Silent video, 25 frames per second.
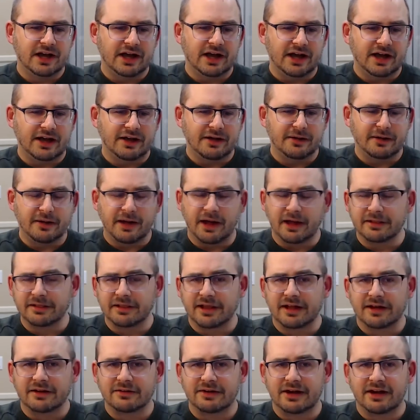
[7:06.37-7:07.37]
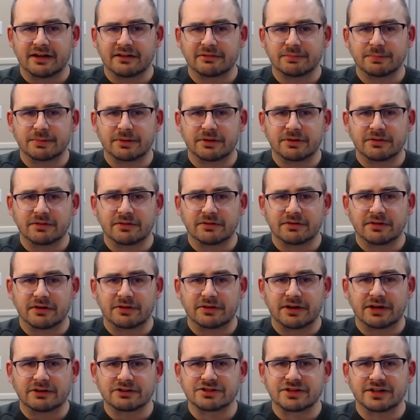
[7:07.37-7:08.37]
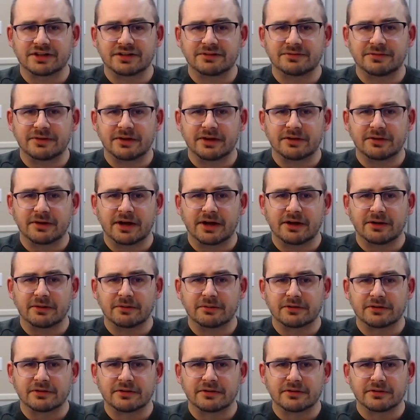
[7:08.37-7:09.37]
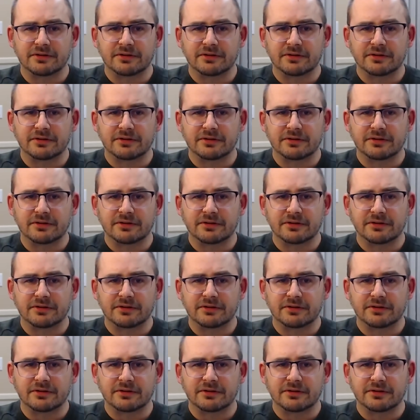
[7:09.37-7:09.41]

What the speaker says: A lot of hospitals are now trying to figure out